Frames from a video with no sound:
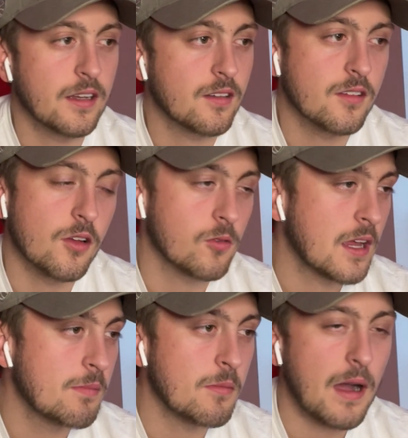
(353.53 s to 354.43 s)
And, you know,
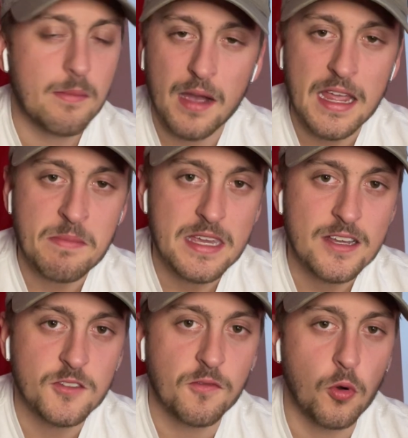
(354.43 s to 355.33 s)
keep in mind, Miami
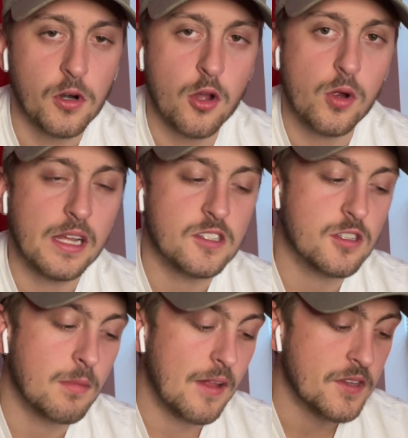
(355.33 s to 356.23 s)
is 4 0
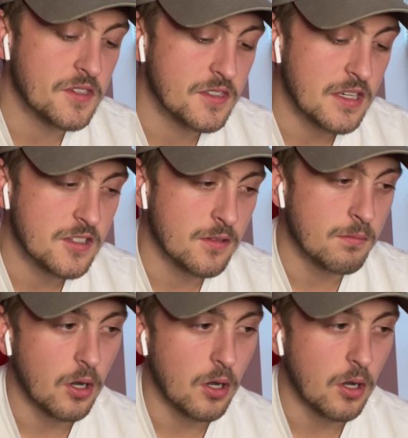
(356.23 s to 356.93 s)
against them on the season.